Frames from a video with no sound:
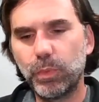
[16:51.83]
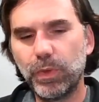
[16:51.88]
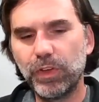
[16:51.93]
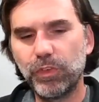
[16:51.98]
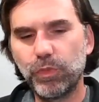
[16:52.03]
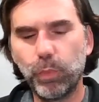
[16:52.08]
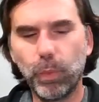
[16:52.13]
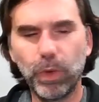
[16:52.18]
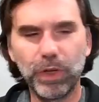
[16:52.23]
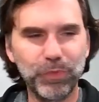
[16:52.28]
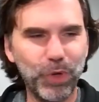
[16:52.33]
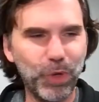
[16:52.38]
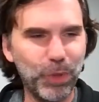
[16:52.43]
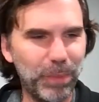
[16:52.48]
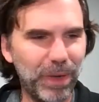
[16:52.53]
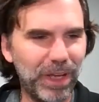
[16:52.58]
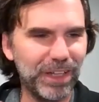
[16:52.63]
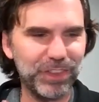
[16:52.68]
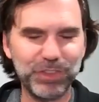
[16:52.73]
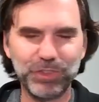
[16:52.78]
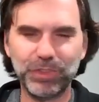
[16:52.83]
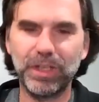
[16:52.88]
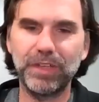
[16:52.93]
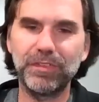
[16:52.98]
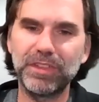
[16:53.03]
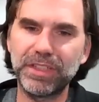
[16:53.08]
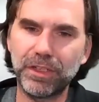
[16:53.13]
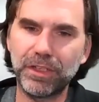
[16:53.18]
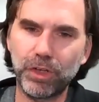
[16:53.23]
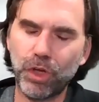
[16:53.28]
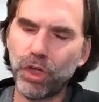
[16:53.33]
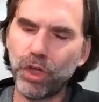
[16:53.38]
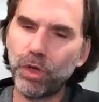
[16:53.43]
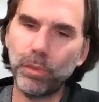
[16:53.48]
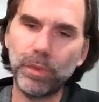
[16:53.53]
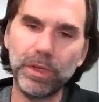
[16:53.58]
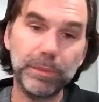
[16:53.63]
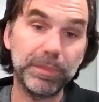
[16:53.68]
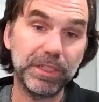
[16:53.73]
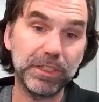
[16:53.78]
if one robot is driving down a
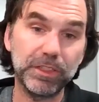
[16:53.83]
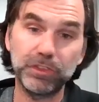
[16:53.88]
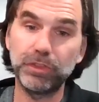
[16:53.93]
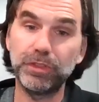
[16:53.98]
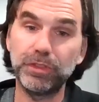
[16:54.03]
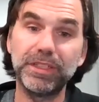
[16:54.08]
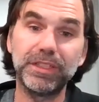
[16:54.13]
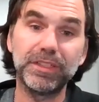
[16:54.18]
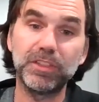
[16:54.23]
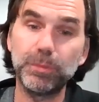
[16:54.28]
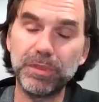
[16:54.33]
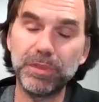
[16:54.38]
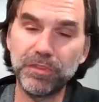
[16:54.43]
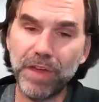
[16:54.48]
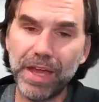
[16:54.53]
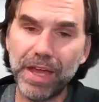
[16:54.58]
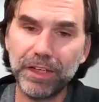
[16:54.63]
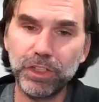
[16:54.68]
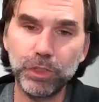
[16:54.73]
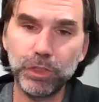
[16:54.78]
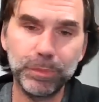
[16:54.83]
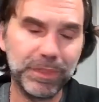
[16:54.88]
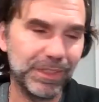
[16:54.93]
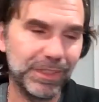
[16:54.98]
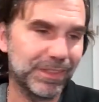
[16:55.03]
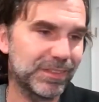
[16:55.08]
hallway because you need it to be vacuumed,